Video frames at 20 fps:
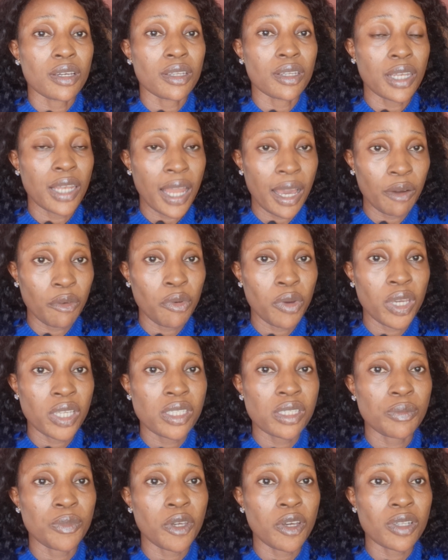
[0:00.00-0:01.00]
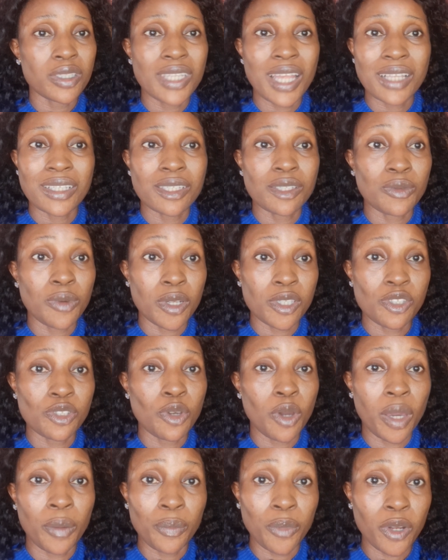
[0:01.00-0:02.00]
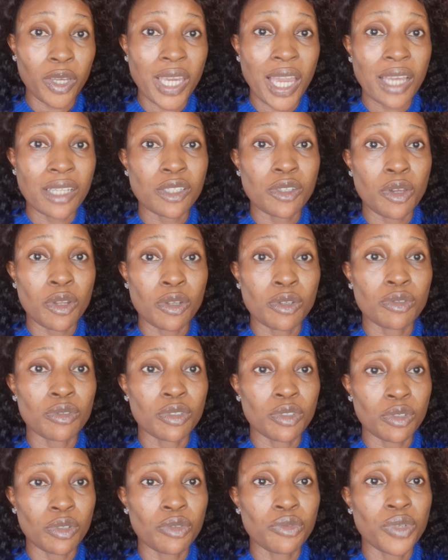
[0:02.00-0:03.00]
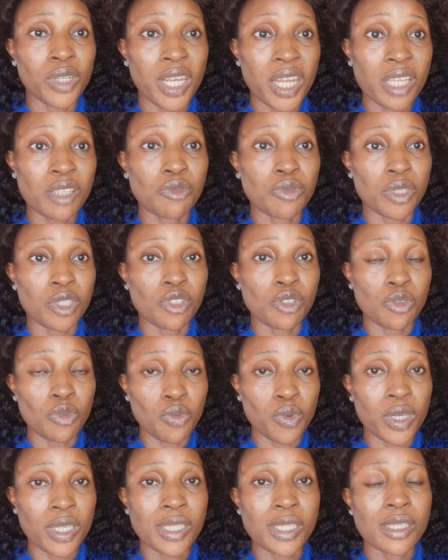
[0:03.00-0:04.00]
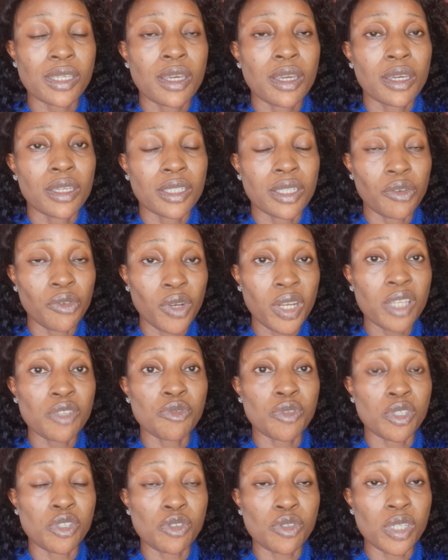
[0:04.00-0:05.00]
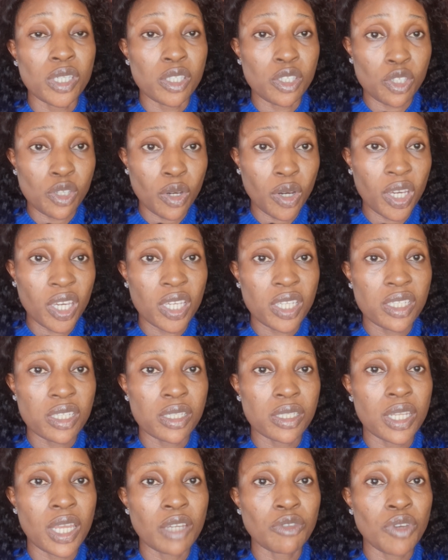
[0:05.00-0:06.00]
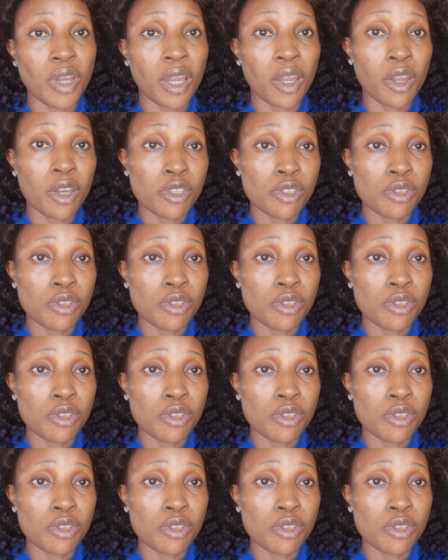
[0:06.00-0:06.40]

language, because that is what your employer is going to relate with you with. They relate with you in Turkish, then you are going